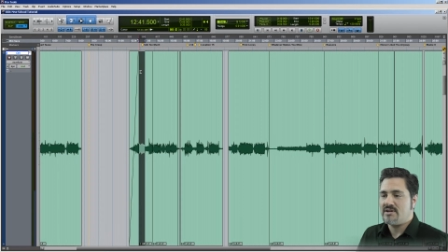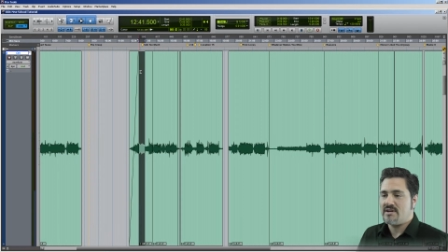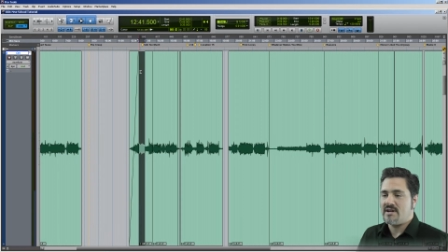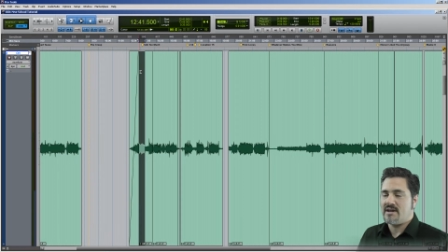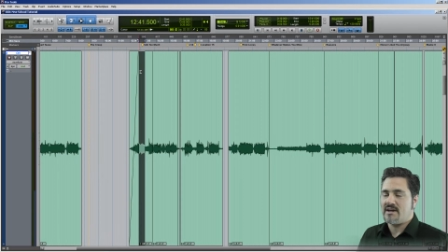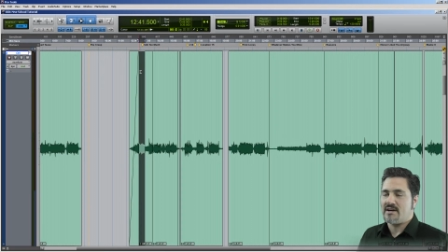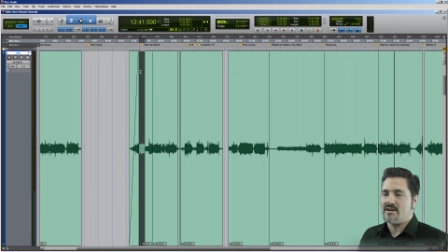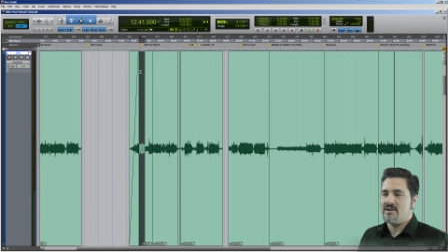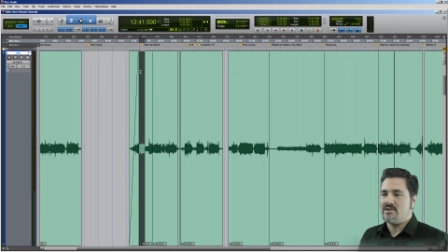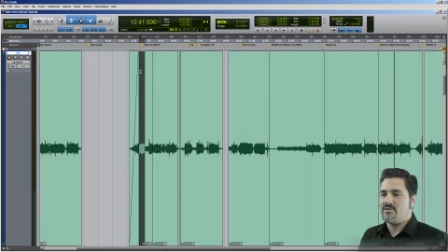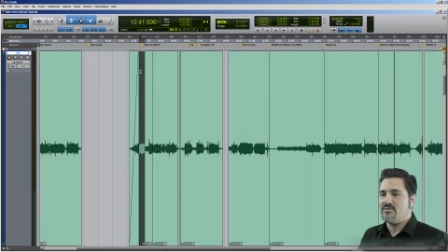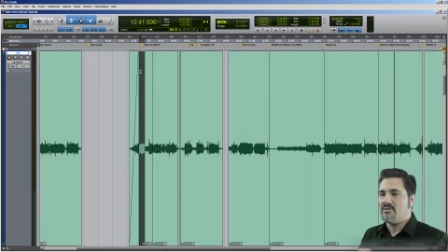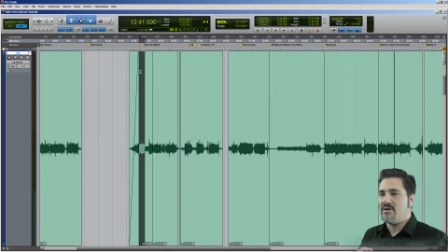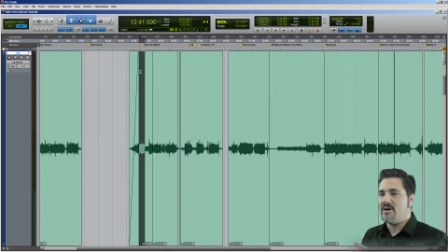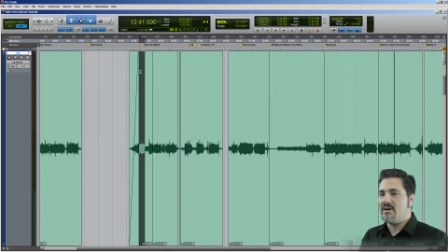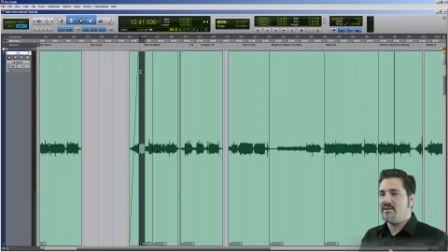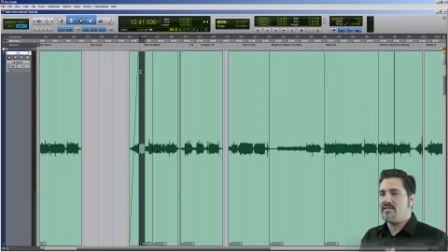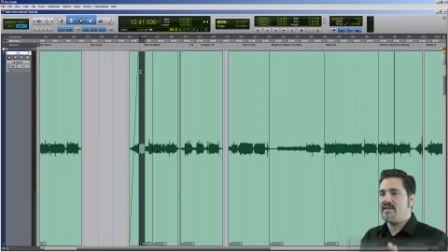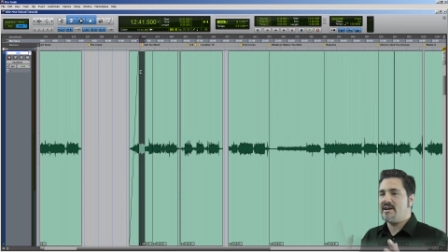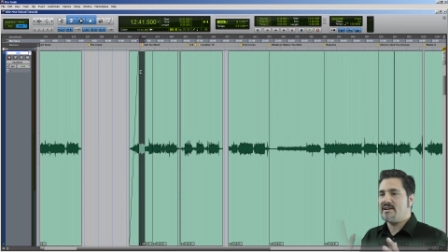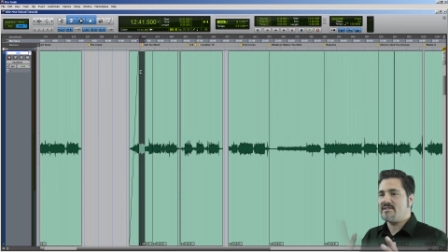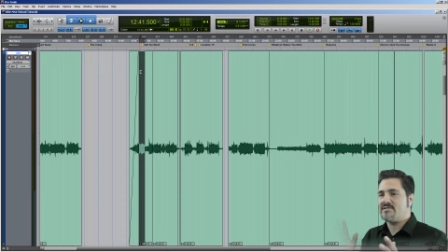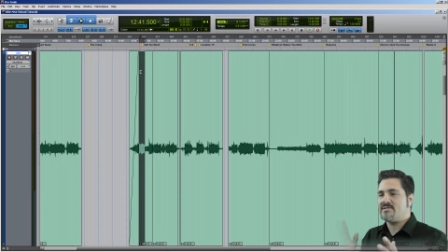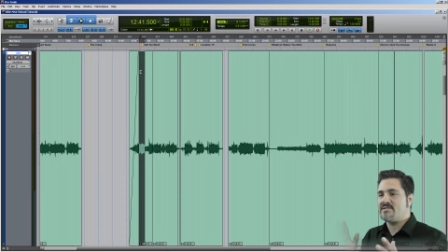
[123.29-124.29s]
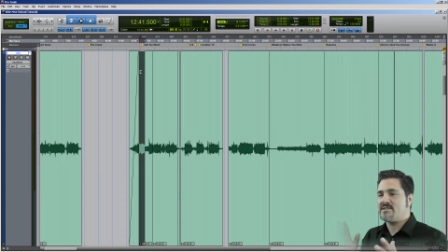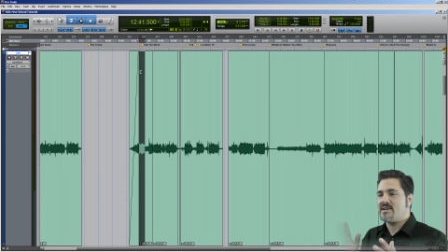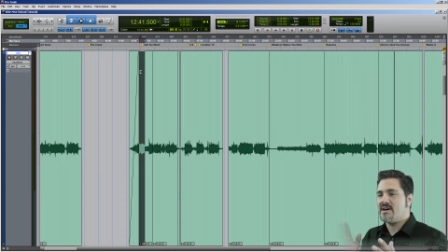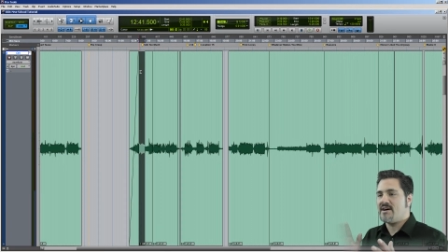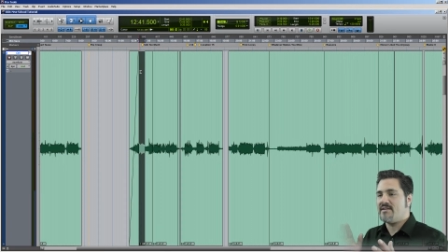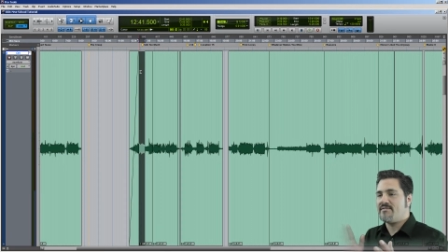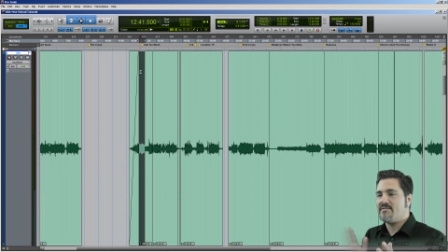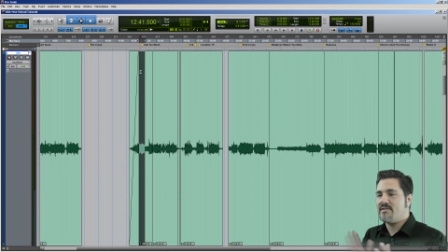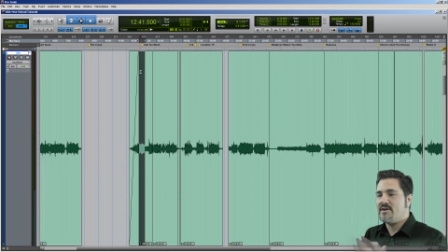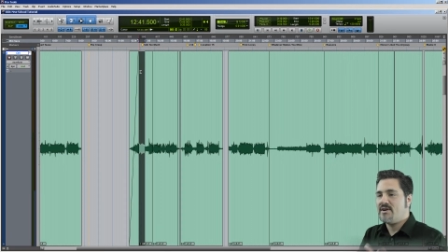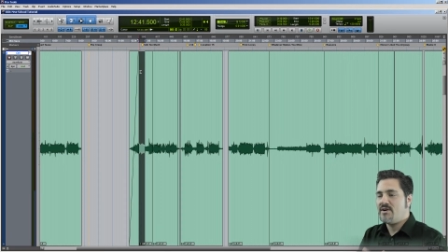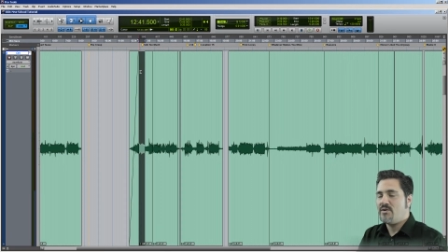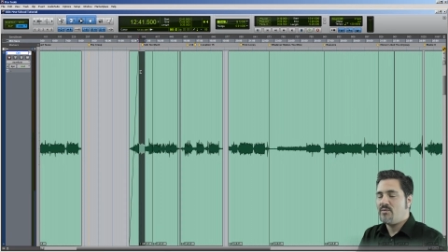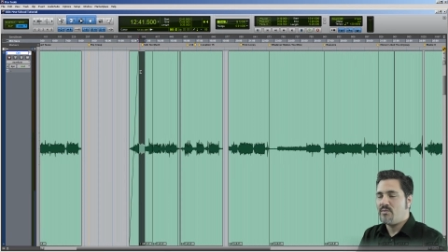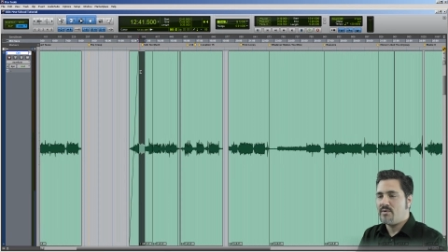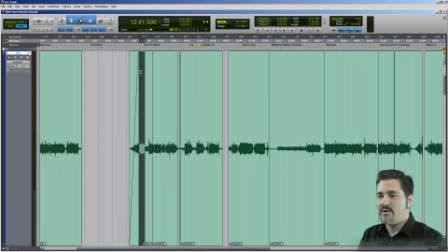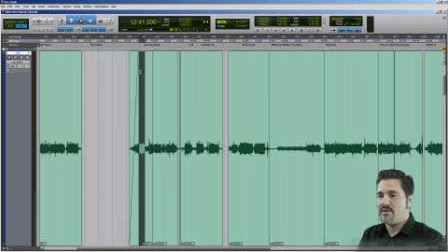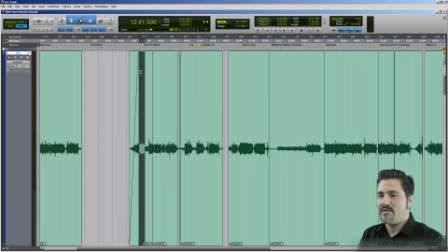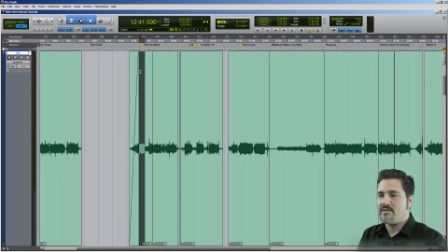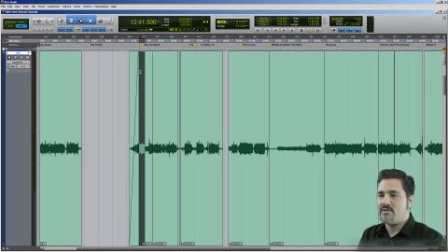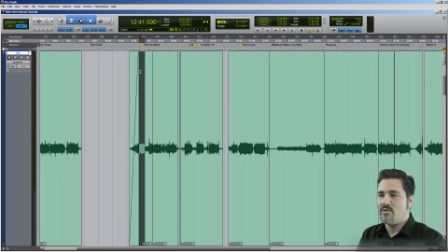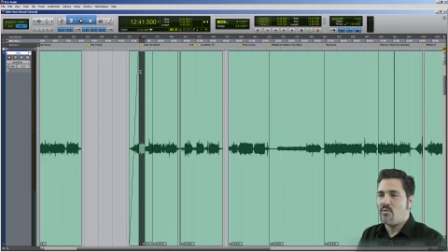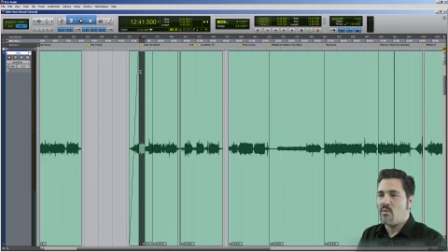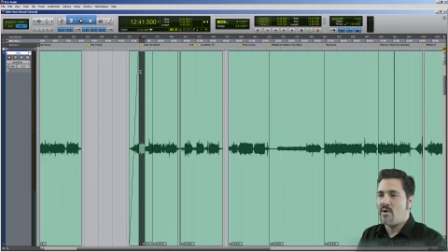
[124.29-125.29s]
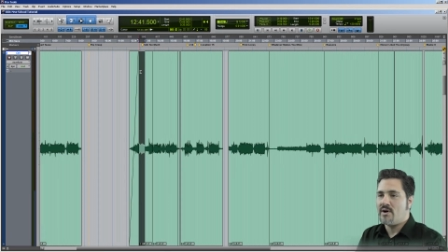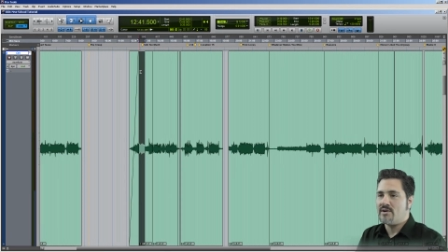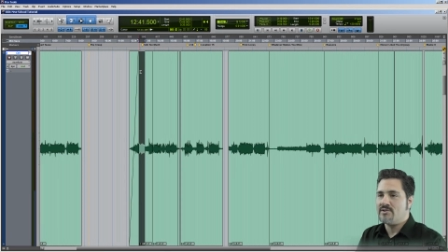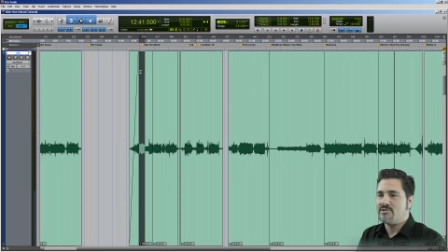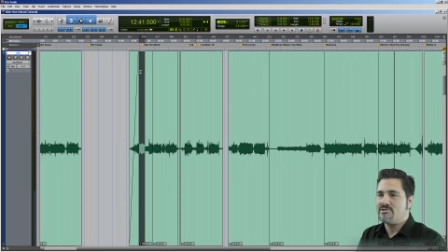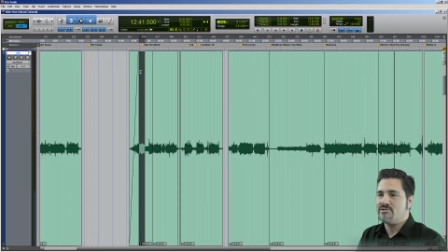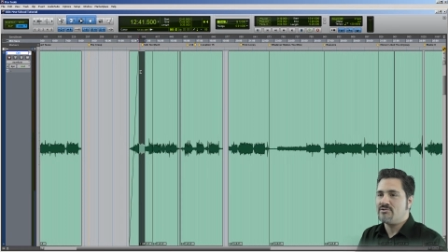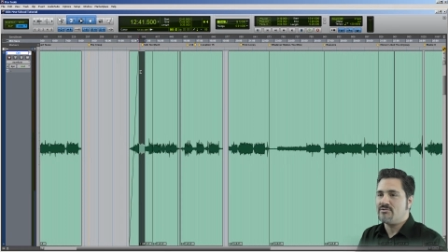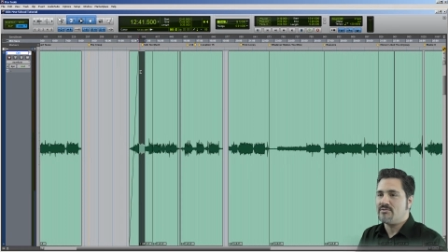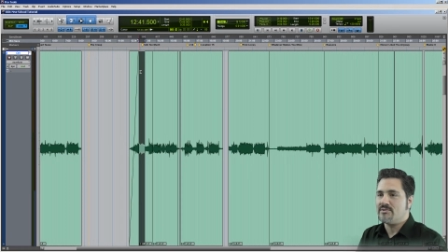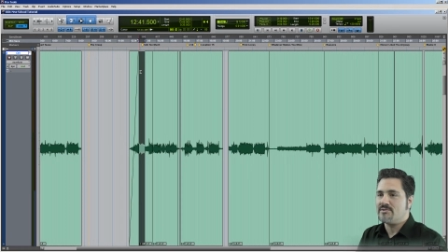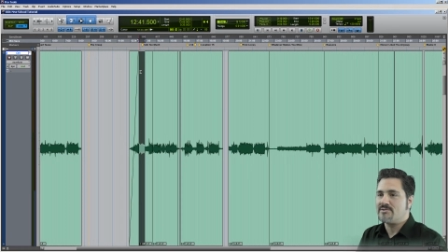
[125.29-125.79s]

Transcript: I can do all that stuff with one tool.